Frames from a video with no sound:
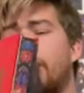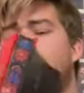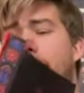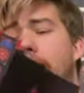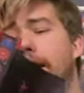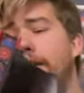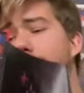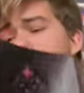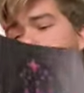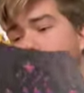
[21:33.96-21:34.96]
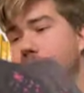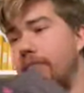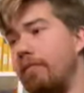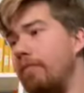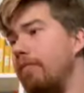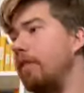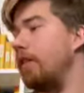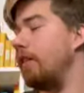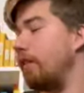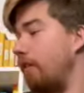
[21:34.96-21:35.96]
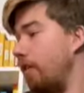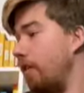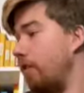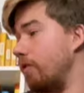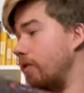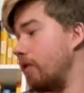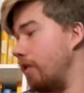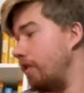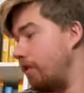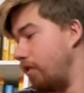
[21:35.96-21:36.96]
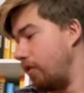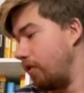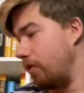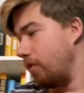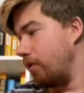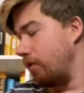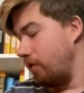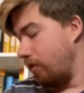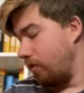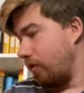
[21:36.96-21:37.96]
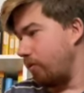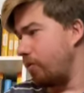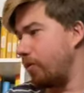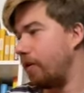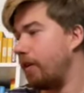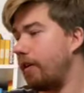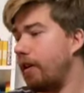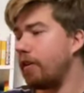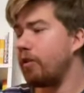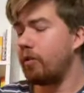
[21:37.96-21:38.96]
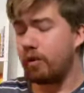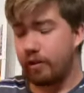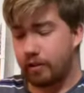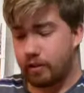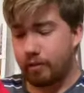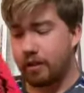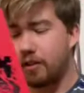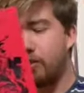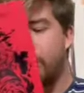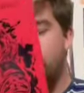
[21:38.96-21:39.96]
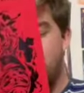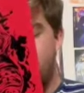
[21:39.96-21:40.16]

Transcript: side, there's Ooh, another quote in Spanish. Did